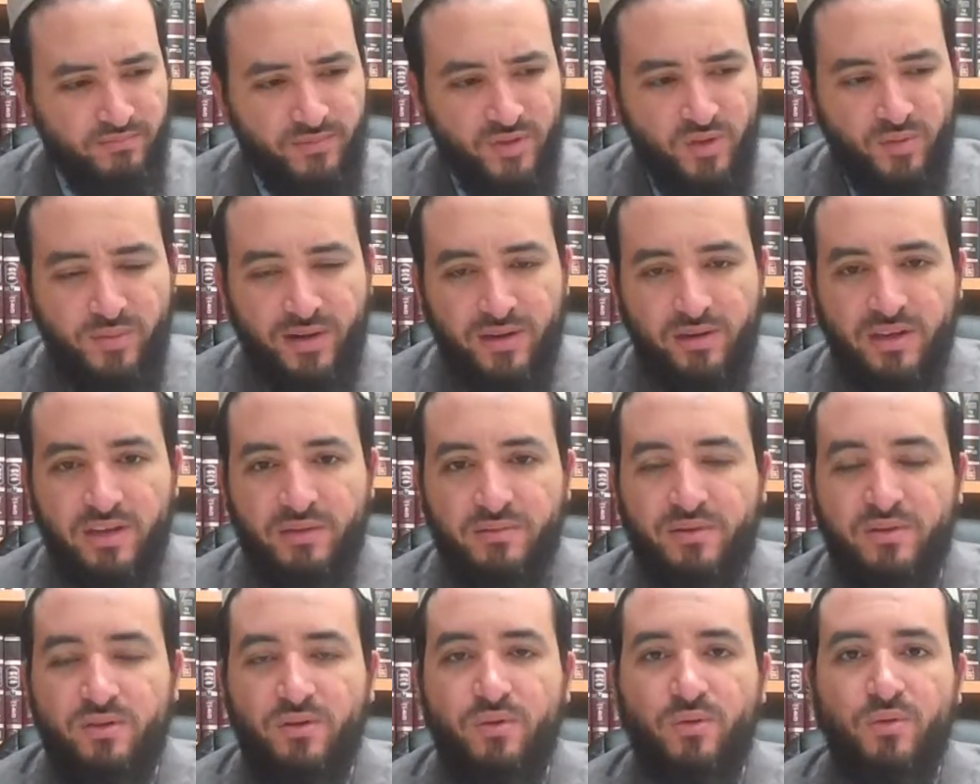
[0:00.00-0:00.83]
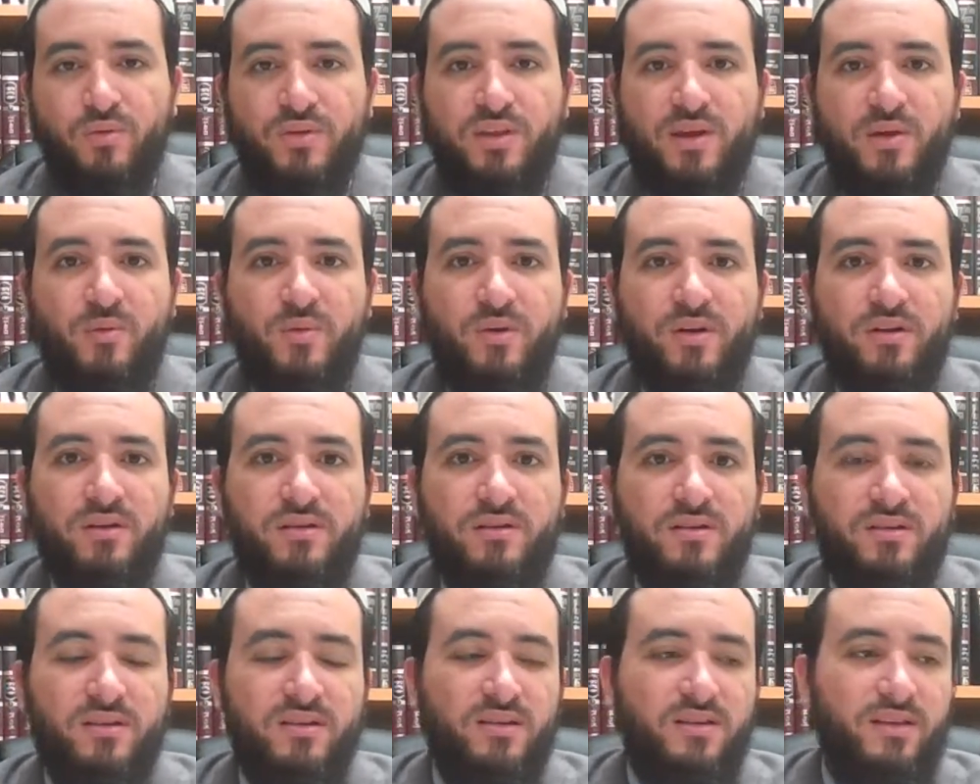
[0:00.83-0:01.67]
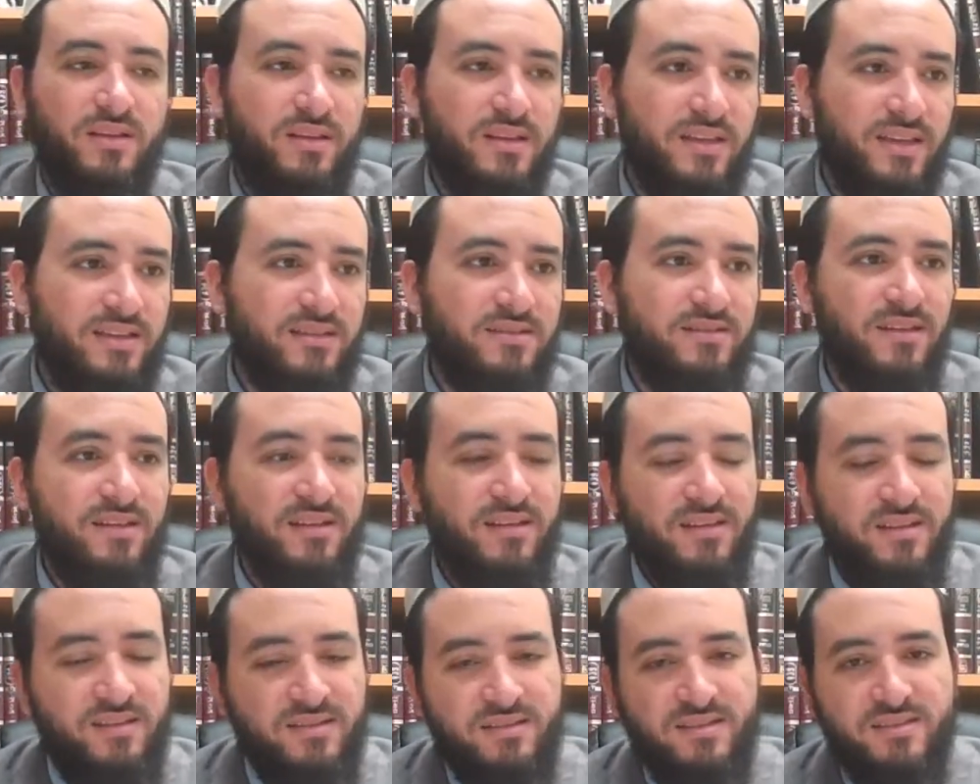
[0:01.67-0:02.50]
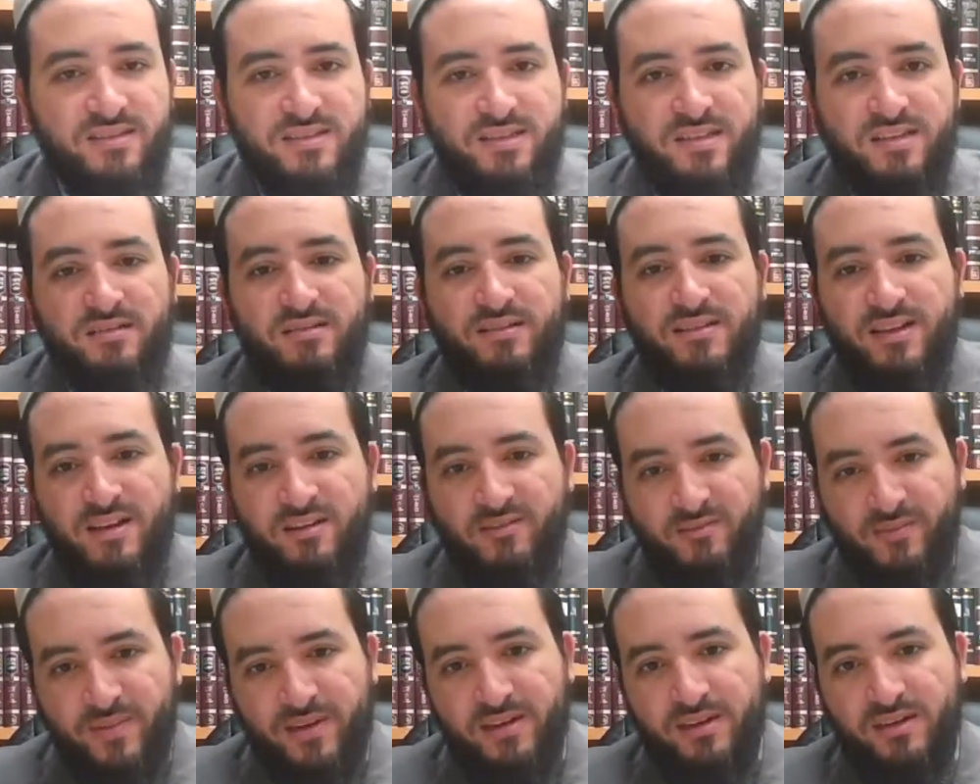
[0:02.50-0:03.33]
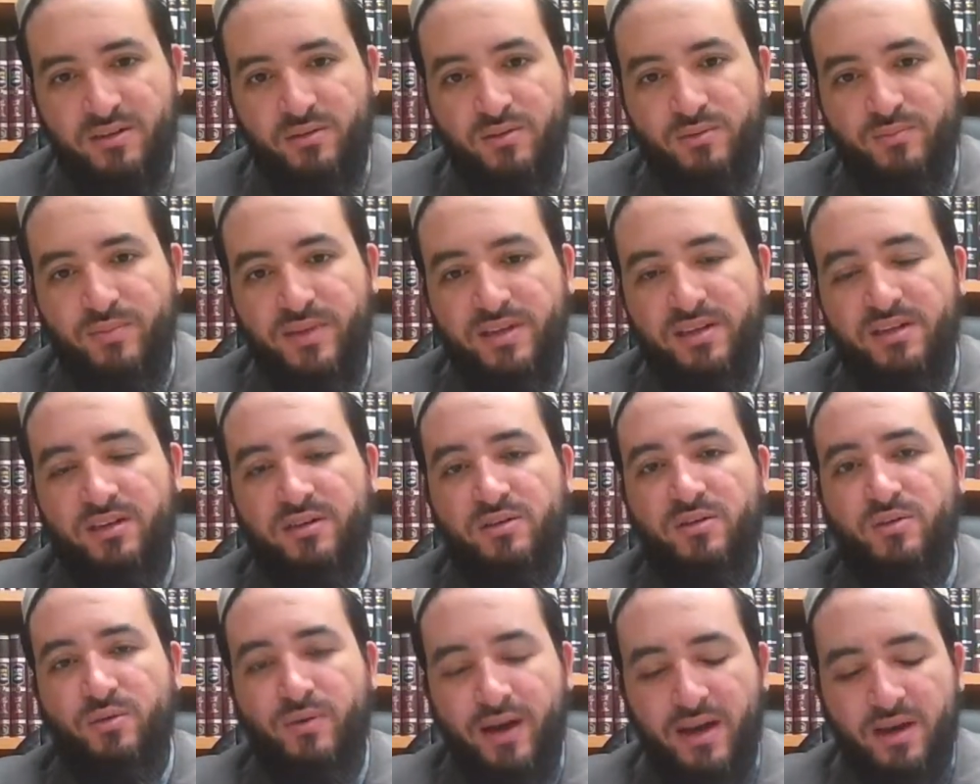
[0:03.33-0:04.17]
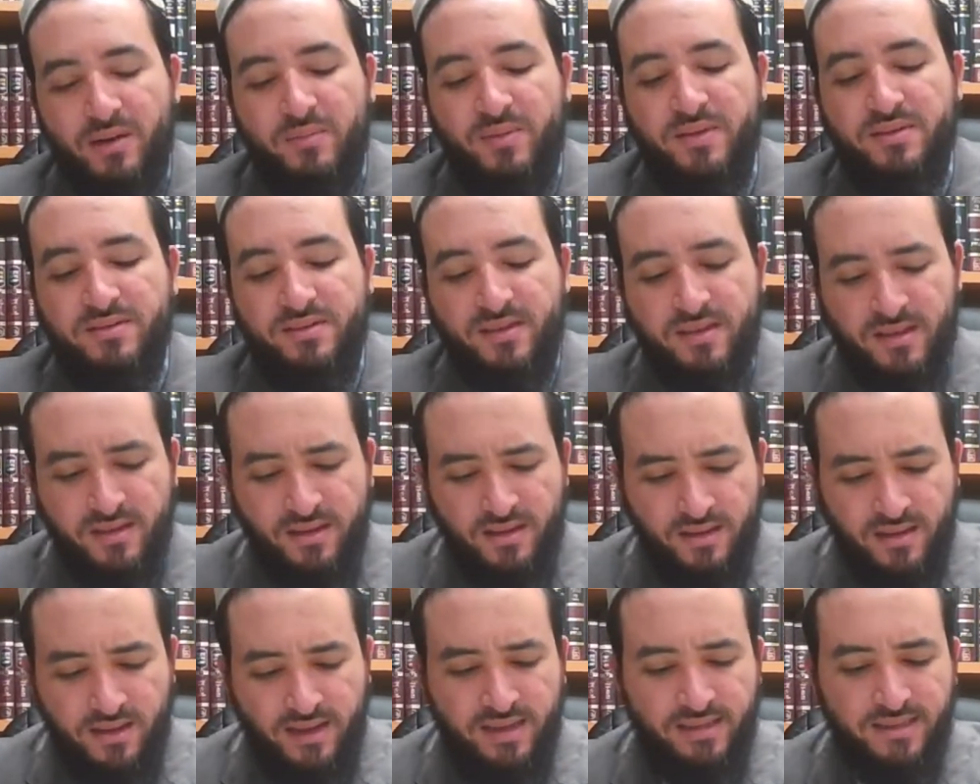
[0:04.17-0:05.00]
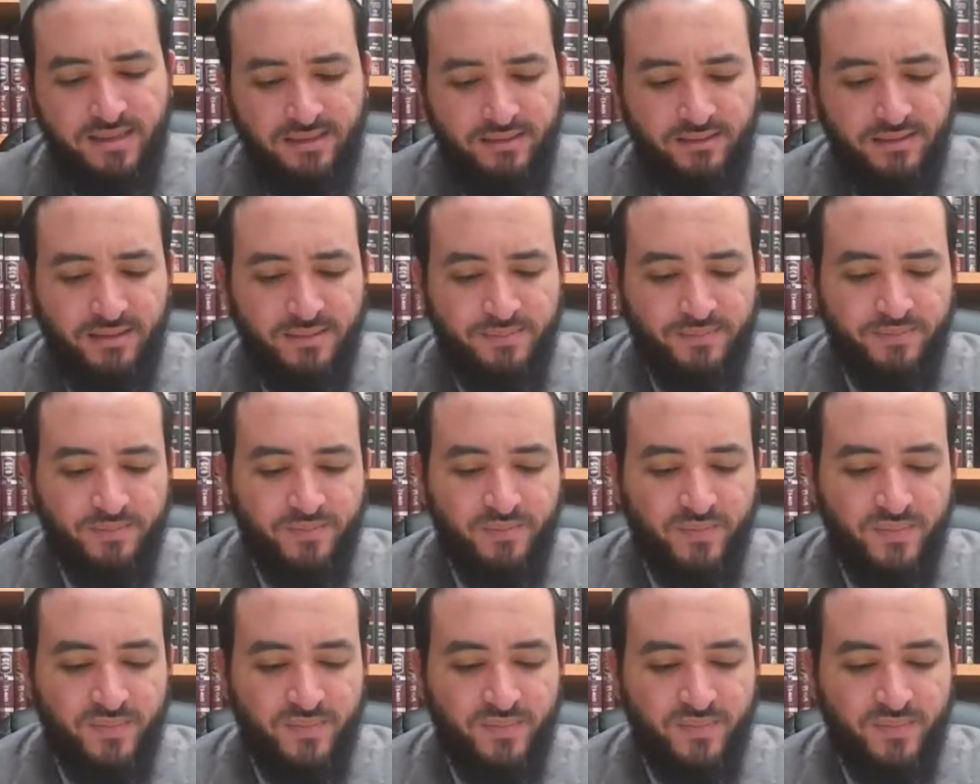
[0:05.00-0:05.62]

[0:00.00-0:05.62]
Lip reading: You might not even know who they were. They studied this in secret. There are many requirements, etc.